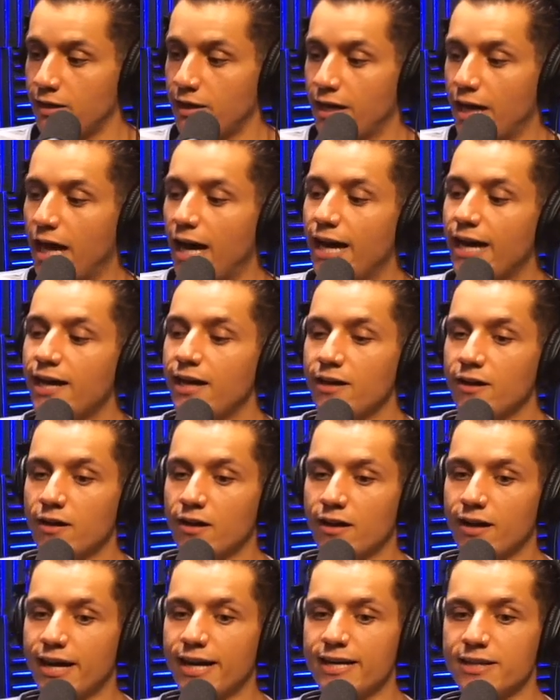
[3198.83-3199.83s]
I
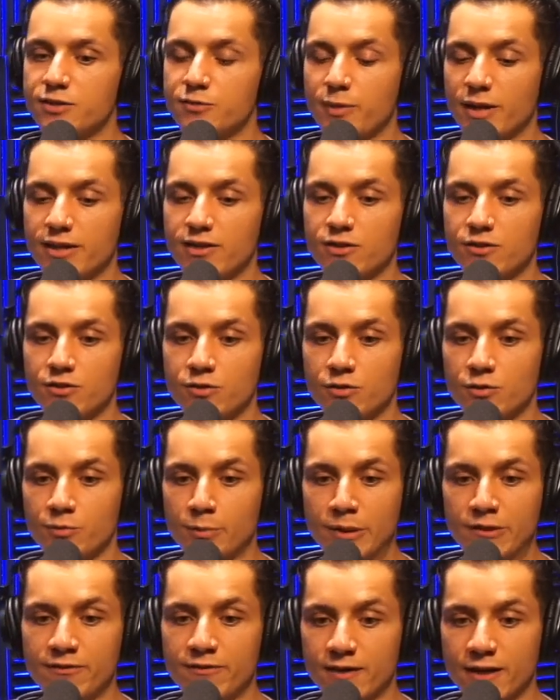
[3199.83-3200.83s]
expected you to
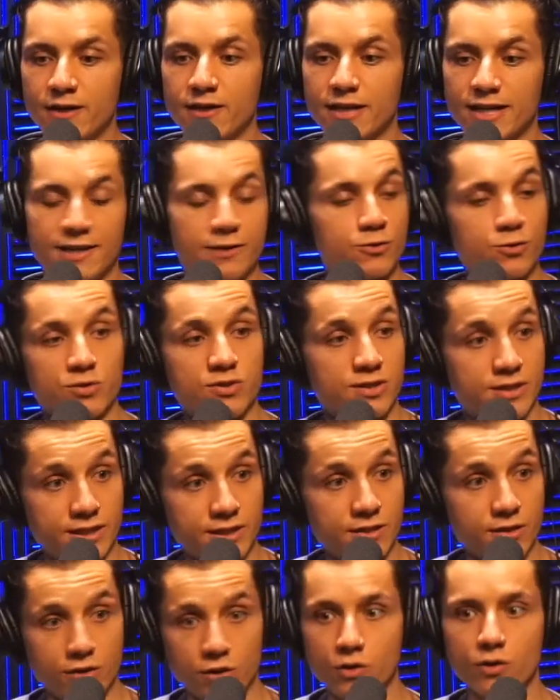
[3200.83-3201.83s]
be very interesting.
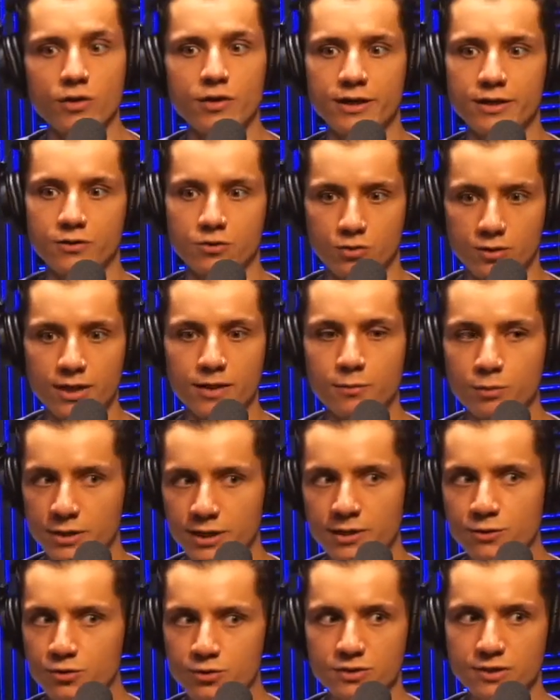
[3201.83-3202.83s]
You're incredibly
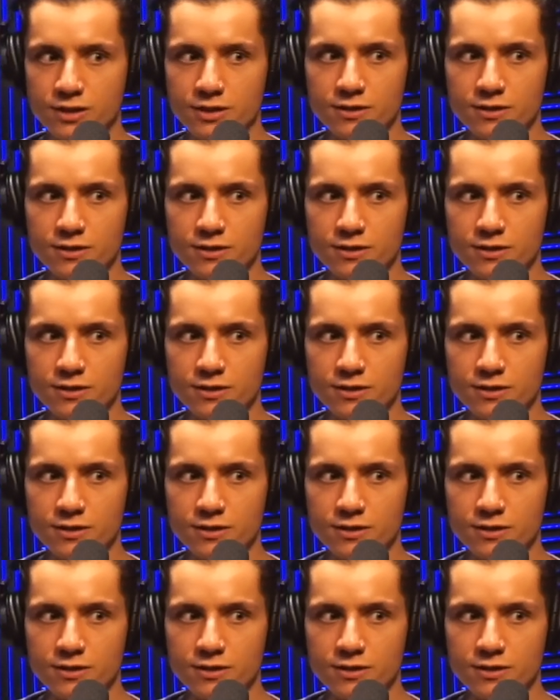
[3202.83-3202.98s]
interesting.